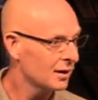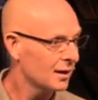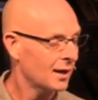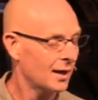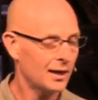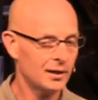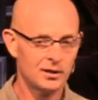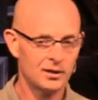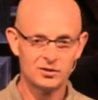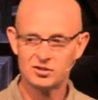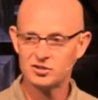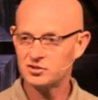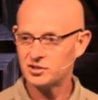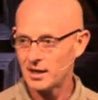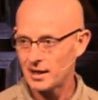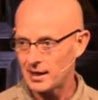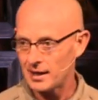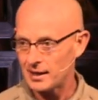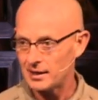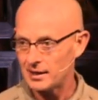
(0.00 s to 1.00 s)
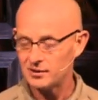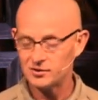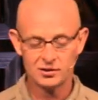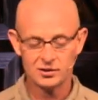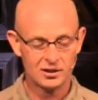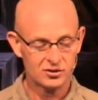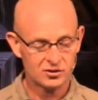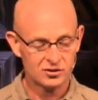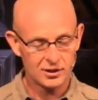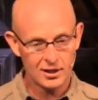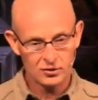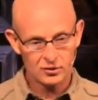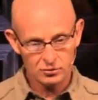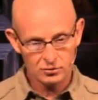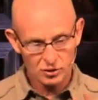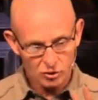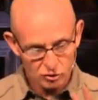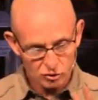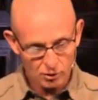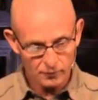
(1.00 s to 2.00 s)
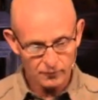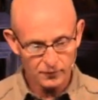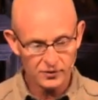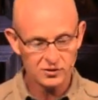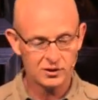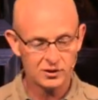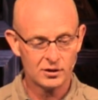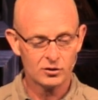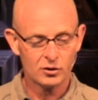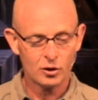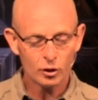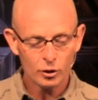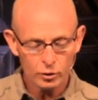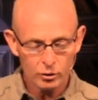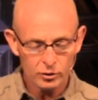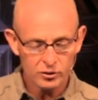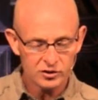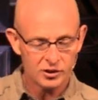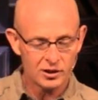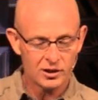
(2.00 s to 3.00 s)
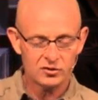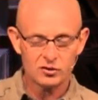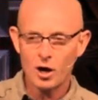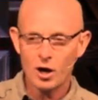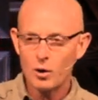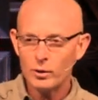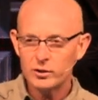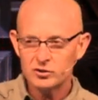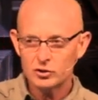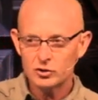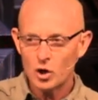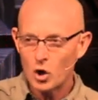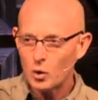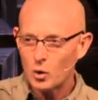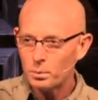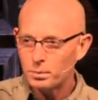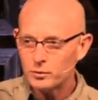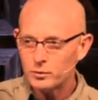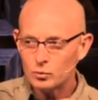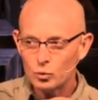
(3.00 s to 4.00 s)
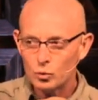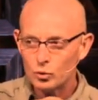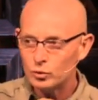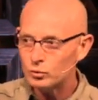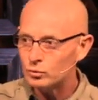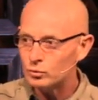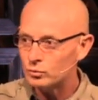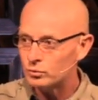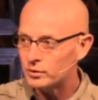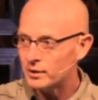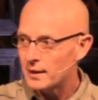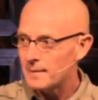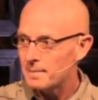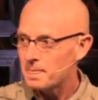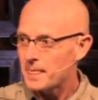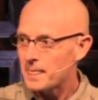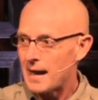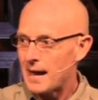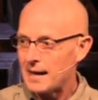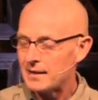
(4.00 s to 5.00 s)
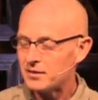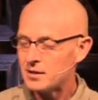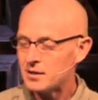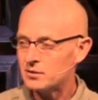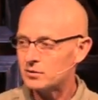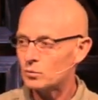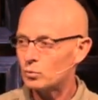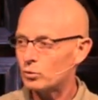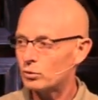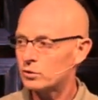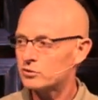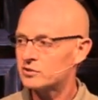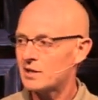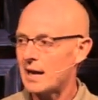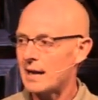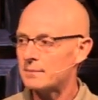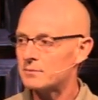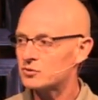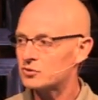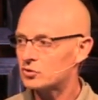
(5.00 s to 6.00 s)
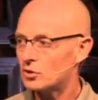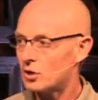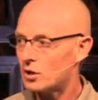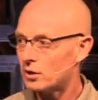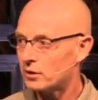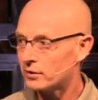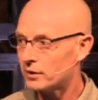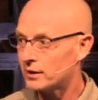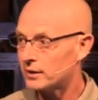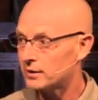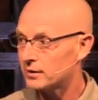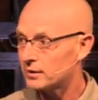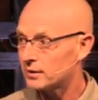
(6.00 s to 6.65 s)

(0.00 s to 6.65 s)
and it stays and it stays on the surface and it hurts and it's always an open wound. I think the words, I'm sorry